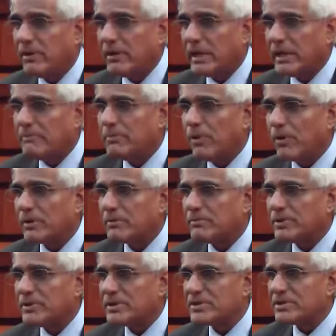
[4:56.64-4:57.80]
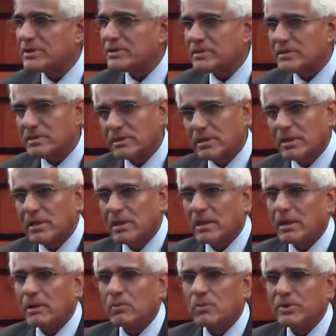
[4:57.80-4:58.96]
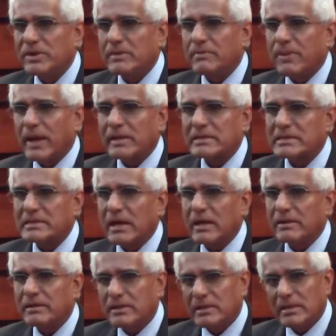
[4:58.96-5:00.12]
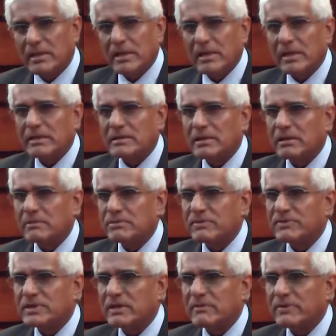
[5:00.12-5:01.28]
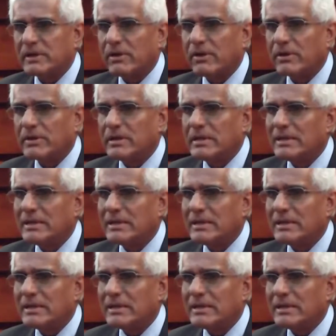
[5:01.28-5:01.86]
important positions within Pakistan in terms of serving on